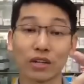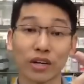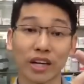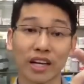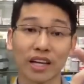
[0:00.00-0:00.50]

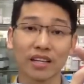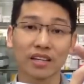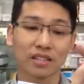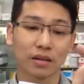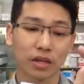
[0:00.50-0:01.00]
demonstrated the
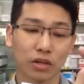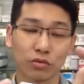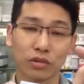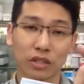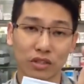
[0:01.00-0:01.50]
correct way
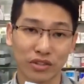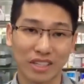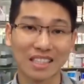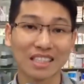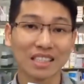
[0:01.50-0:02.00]
of wearing
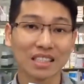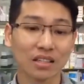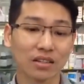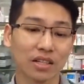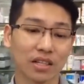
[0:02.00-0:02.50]
a
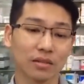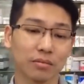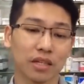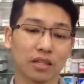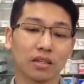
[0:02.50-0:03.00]
three-ply face
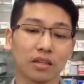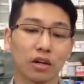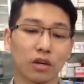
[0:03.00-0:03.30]
mask.